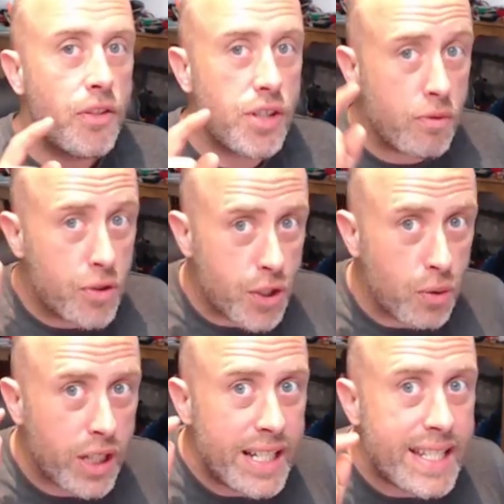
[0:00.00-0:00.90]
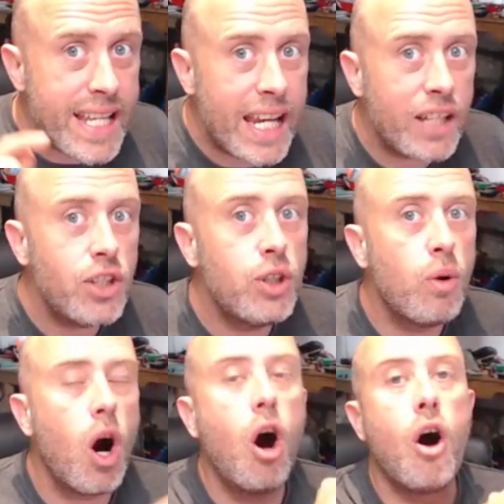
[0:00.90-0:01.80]
to
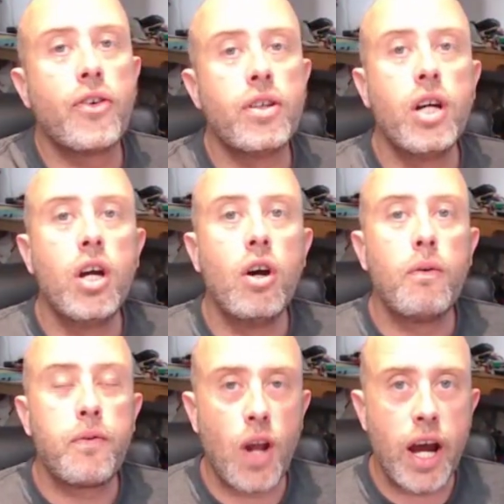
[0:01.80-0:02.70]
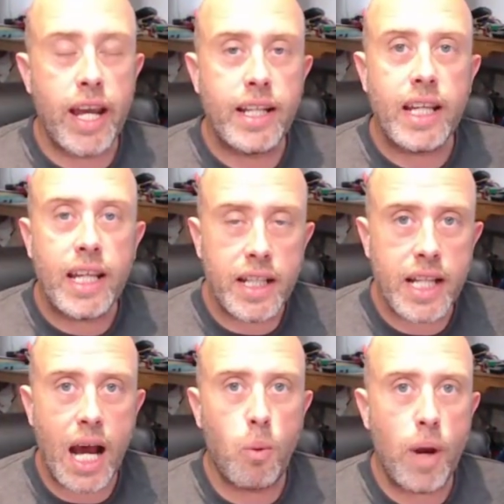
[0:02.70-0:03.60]
continue on flying
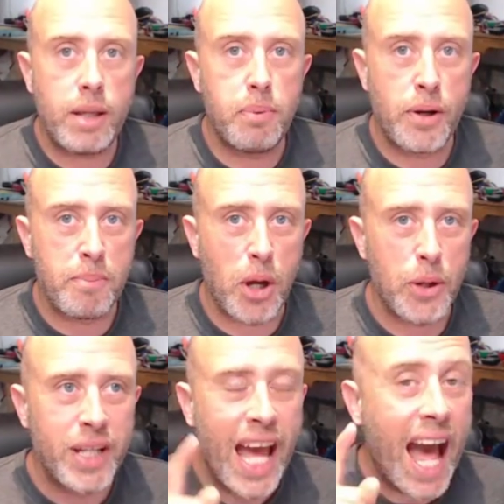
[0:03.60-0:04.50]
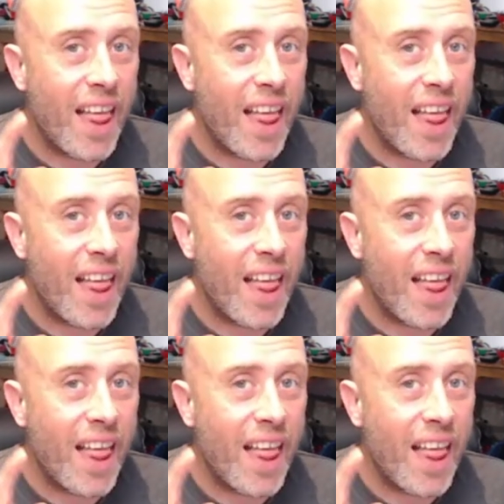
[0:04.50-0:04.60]
in that waypoint mode.